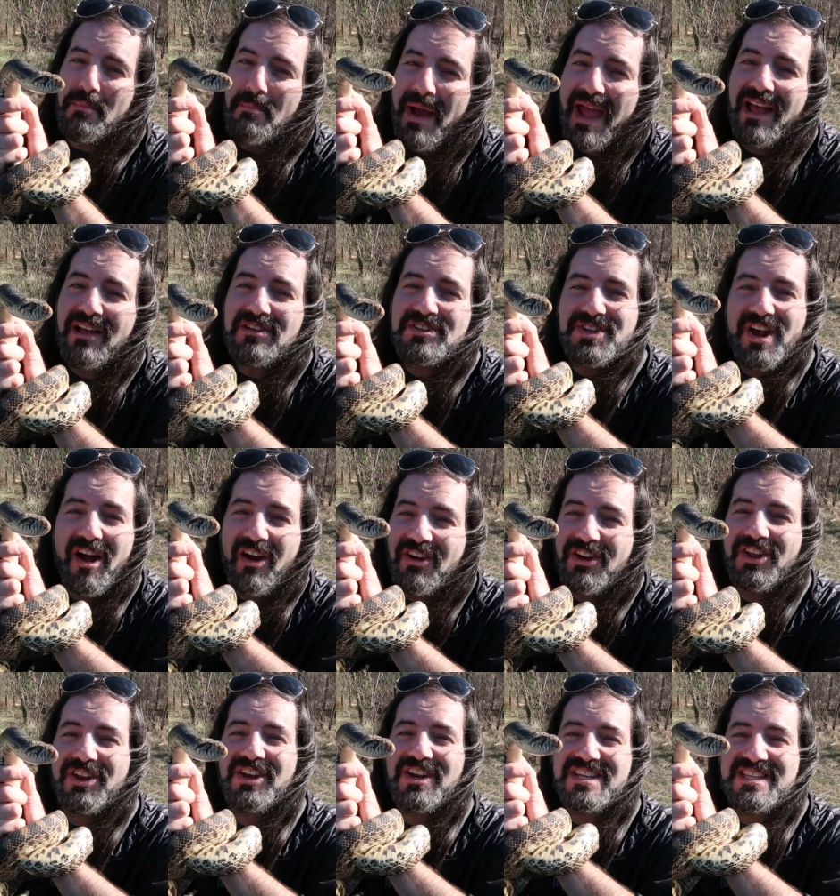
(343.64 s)
The males
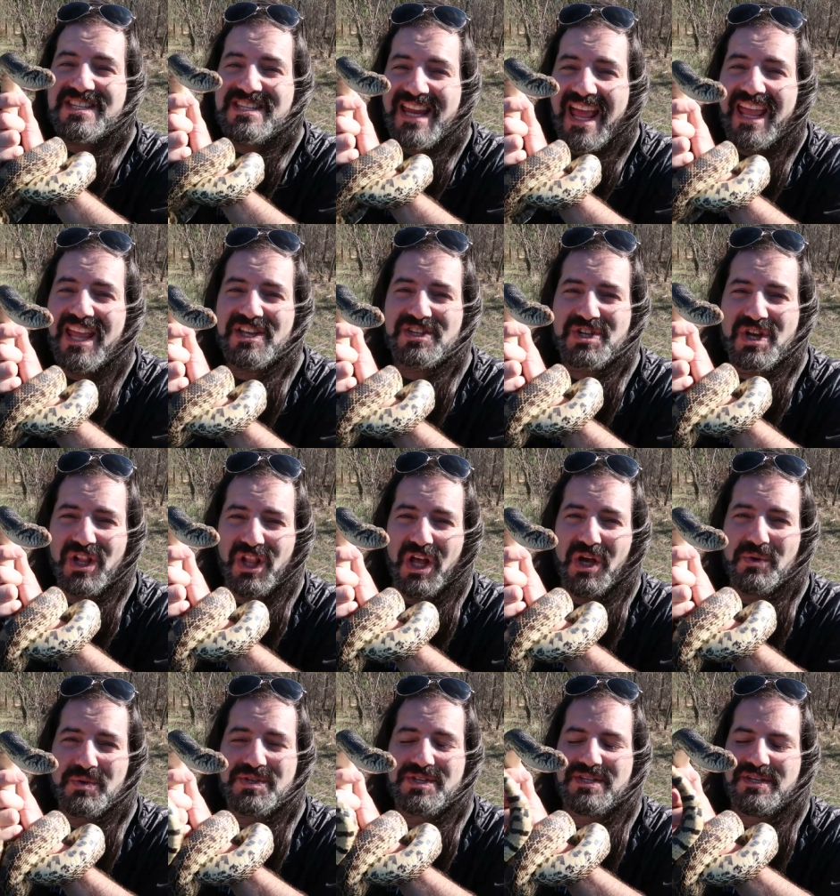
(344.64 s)
aren't gonna stay as
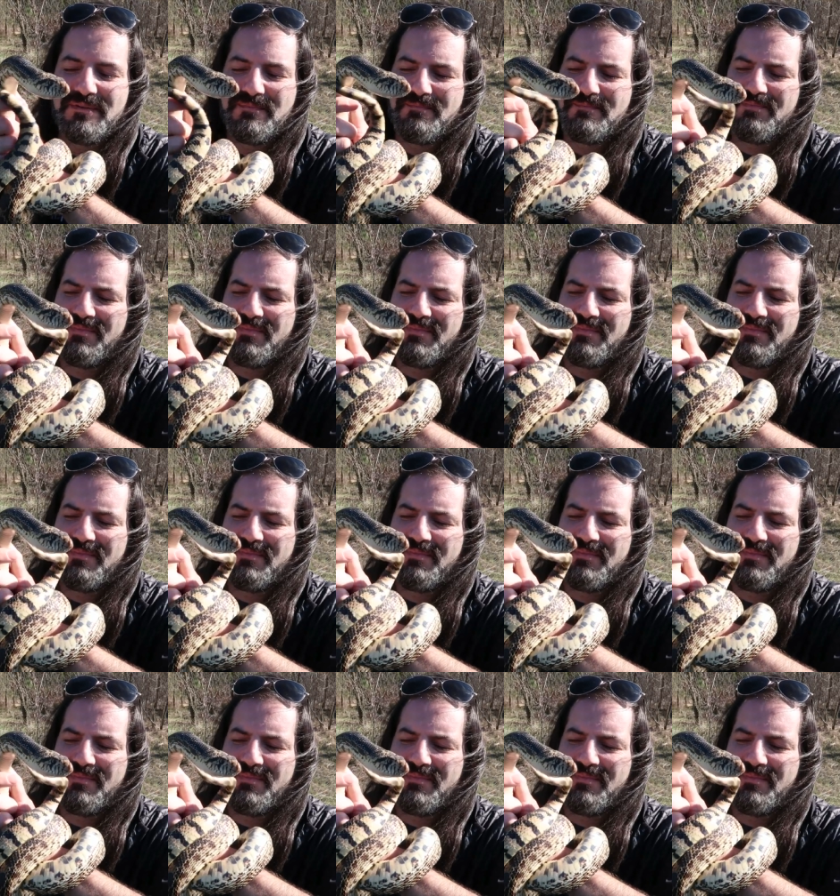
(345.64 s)
close